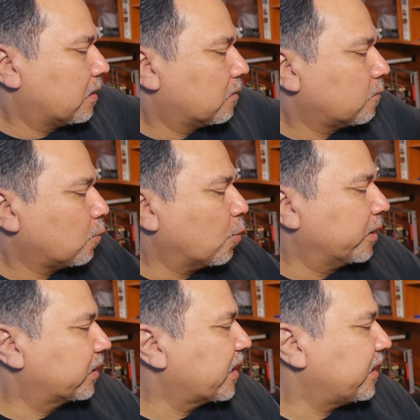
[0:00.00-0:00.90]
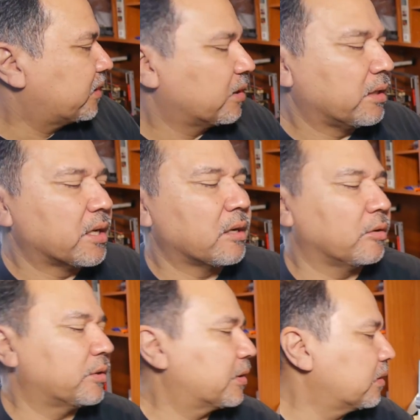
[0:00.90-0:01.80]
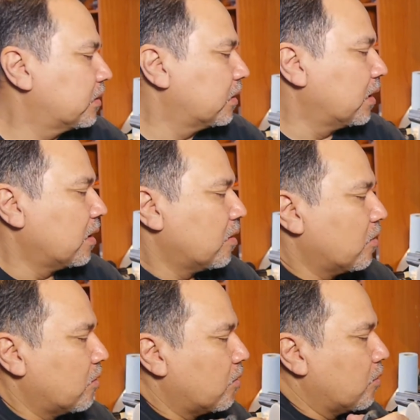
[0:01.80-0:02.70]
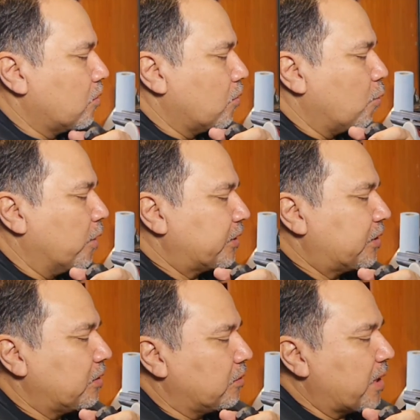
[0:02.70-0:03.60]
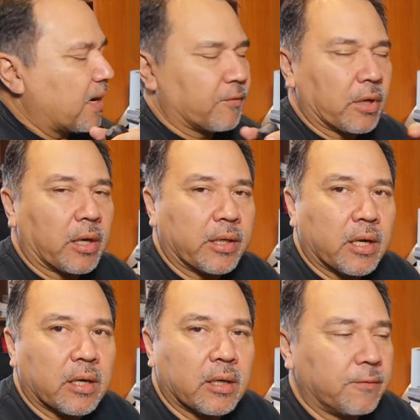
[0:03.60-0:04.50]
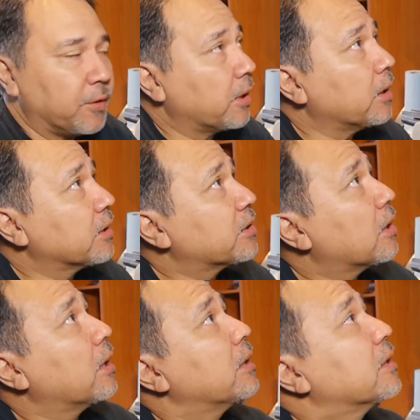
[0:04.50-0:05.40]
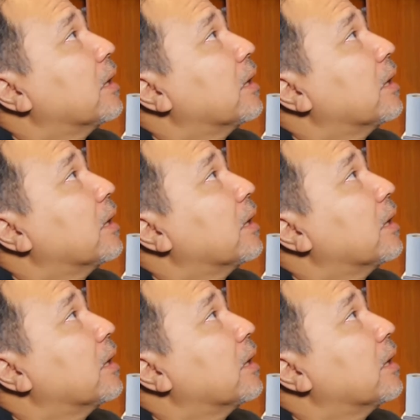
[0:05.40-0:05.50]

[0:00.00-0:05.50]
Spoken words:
One thing to note, once you have it on there, if you're going to start